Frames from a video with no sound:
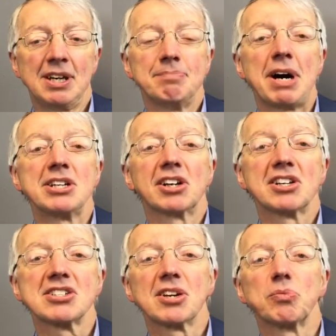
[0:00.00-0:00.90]
My
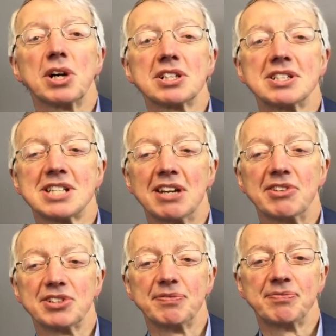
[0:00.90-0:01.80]
youngest son works in
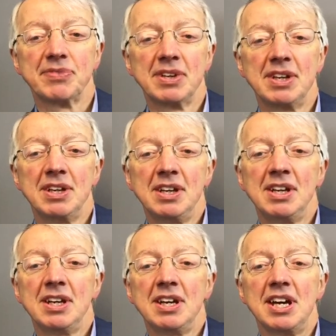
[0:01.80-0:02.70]
television.
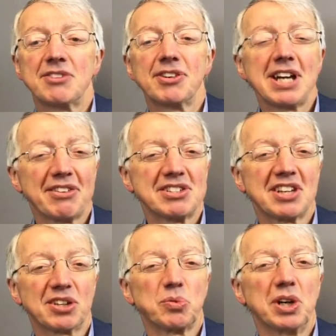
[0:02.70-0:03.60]
It's funny how these
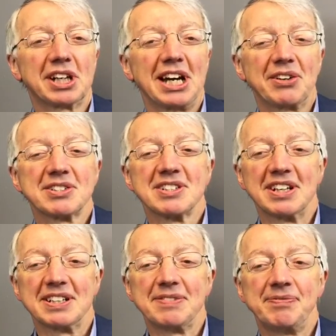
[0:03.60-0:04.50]
things work out, isn't
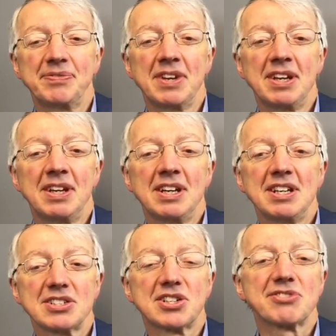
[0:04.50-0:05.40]
it? He
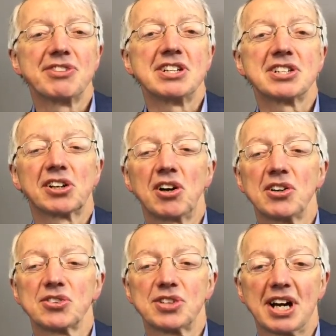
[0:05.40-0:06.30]
has just finished a
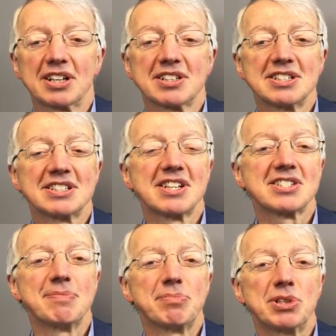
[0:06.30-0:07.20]
contract as an
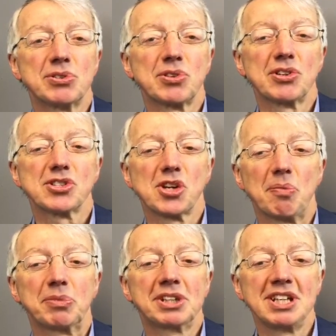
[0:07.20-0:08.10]
assistant producer on
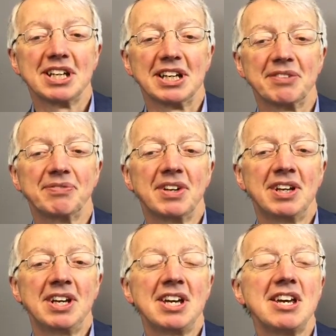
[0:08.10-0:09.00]
Top Gear.
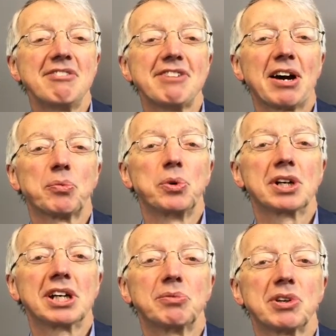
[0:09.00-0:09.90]
He found
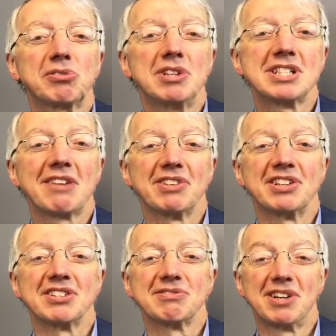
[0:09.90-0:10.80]
working with Chris
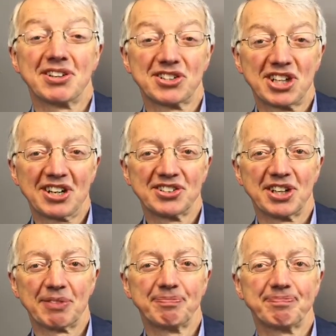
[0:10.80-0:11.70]
Evans rather challenging.